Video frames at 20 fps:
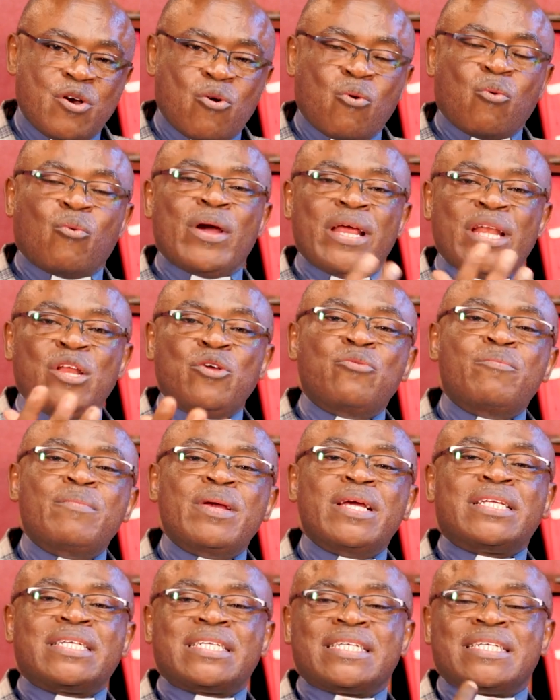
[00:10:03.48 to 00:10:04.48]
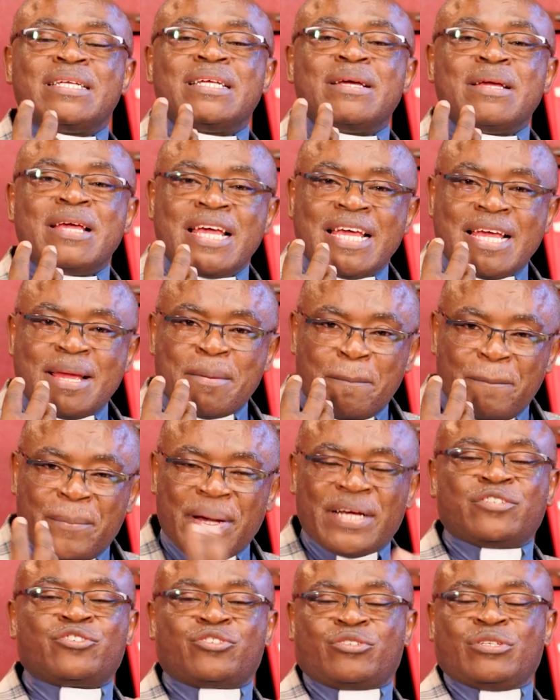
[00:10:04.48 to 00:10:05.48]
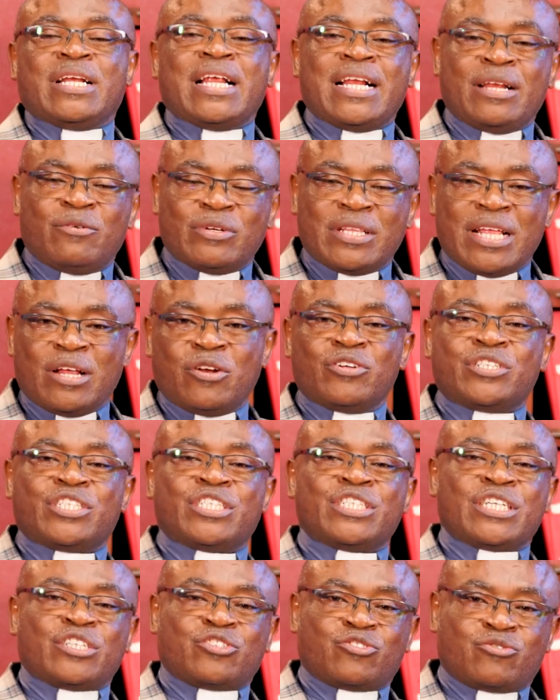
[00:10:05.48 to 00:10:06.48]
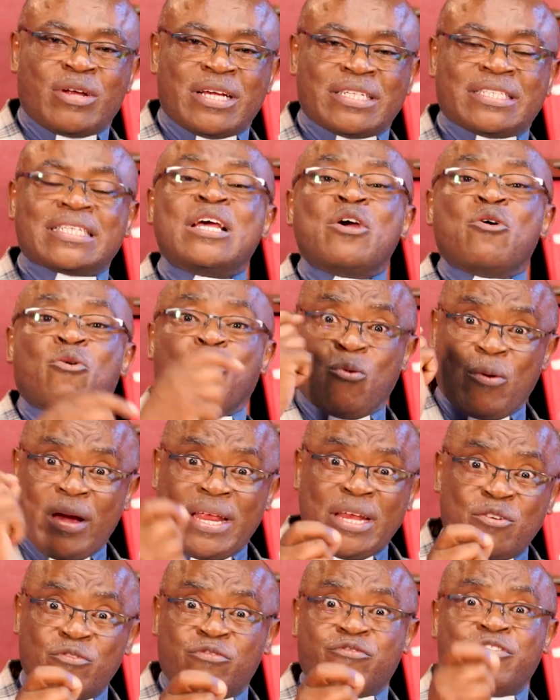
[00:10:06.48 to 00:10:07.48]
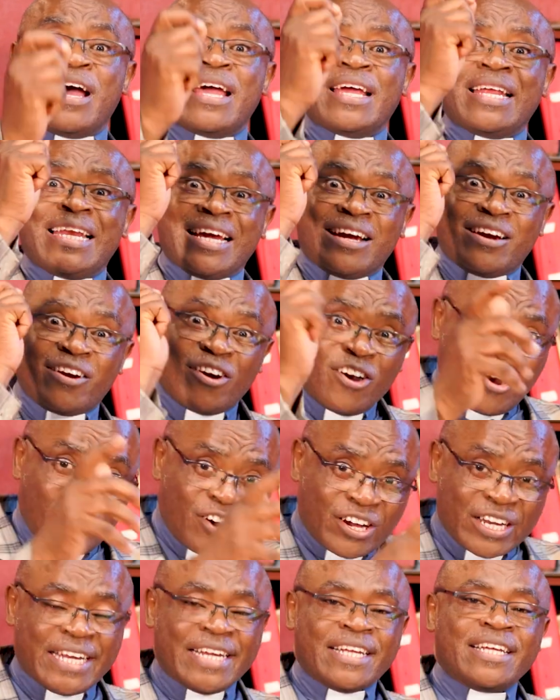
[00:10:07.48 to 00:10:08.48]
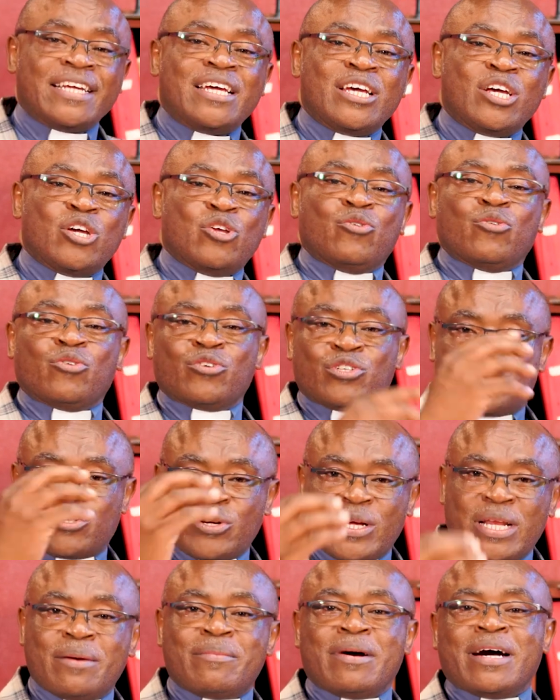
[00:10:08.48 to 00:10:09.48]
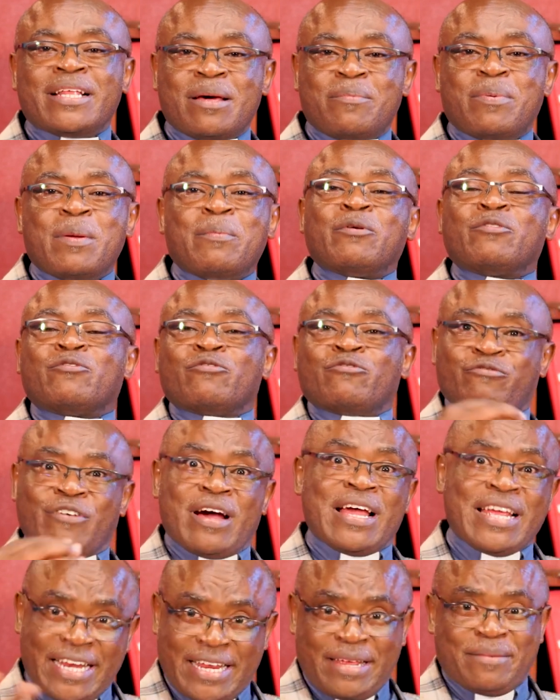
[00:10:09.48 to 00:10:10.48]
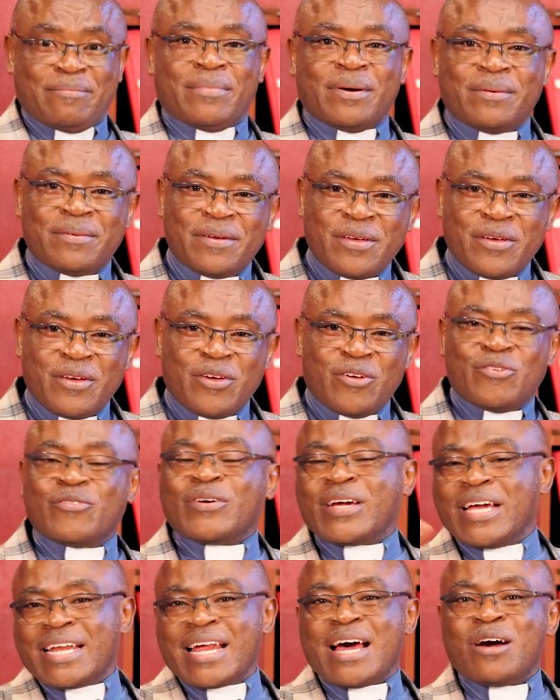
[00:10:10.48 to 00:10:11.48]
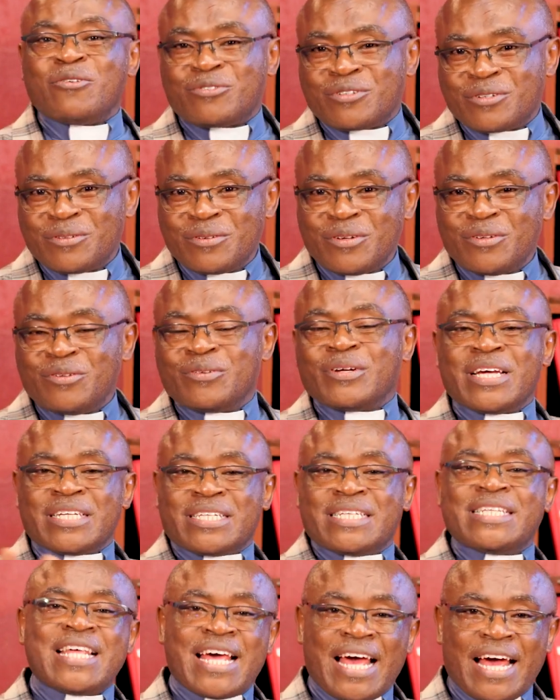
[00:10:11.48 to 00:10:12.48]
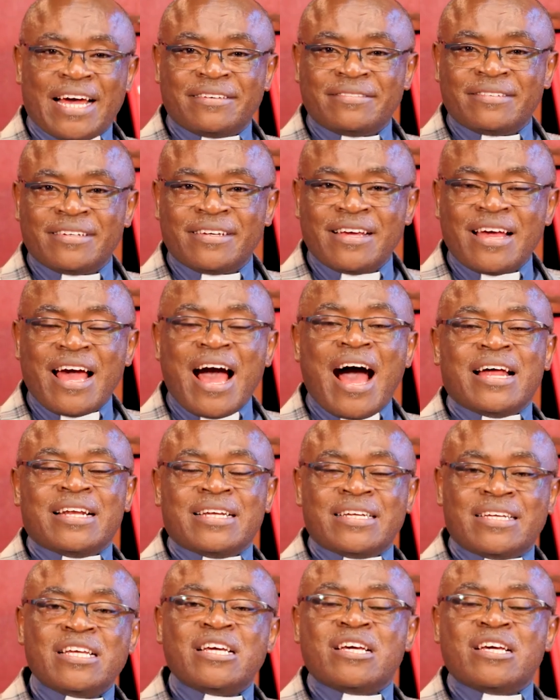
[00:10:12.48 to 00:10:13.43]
when you meet personally with the Lord Jesus Christ, when you find God, you also enable other people to find him. You get out, you get there. And